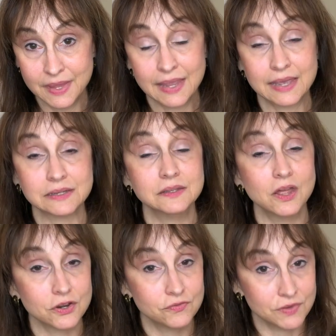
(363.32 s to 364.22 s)
and a
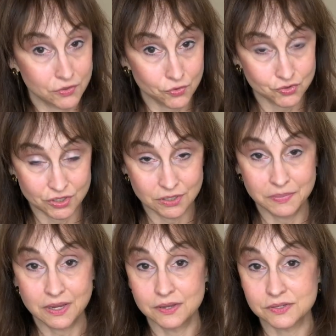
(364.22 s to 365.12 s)
lot of energy,
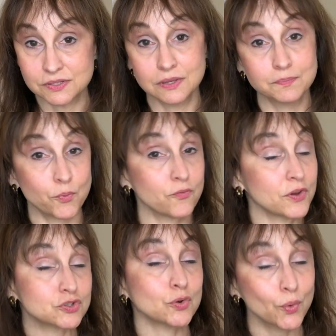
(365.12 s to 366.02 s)
because a
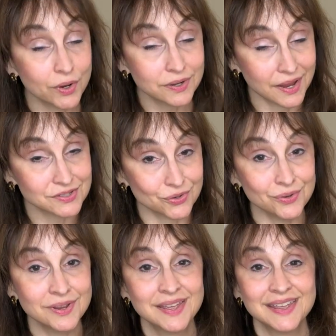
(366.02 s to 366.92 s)
professional organizer
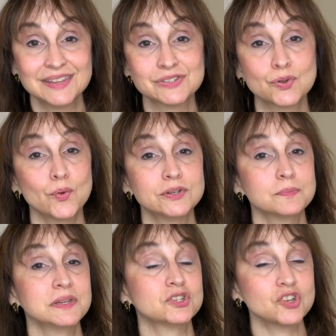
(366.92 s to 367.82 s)
is going to
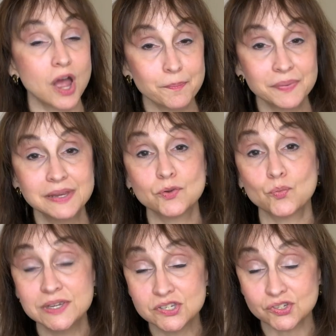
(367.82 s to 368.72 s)
be shopping,
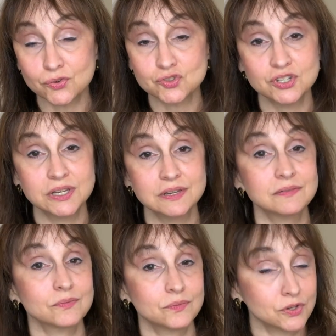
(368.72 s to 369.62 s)
researching,
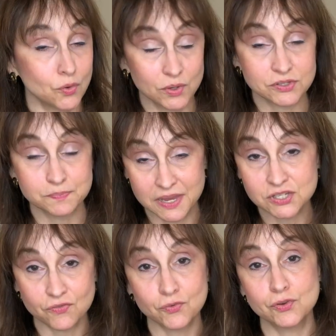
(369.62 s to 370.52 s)
what's best
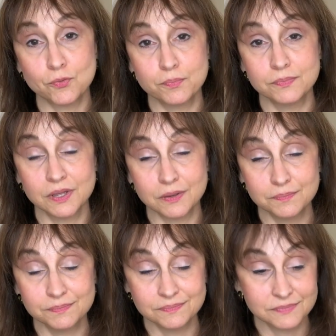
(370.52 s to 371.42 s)
for your
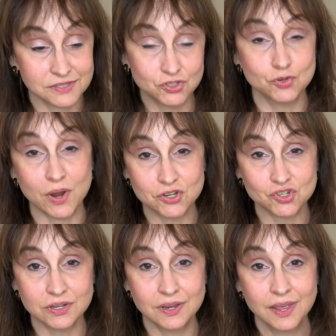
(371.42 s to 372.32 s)

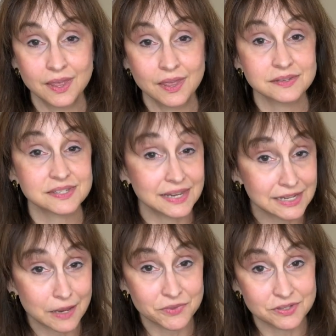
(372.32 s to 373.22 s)
situation, setting
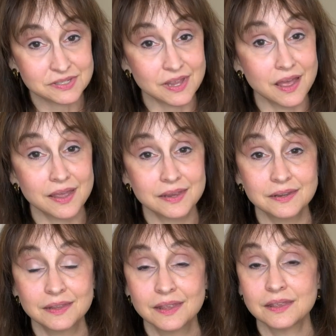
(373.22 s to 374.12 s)
up the design.
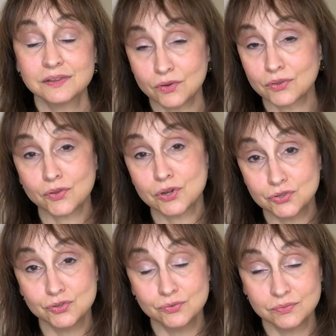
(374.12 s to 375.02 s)
They're going to
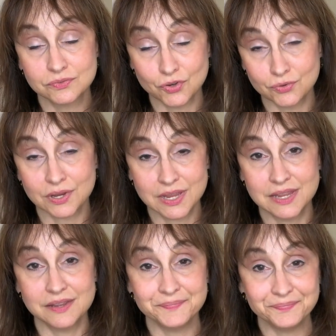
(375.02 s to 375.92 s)
do turnkey.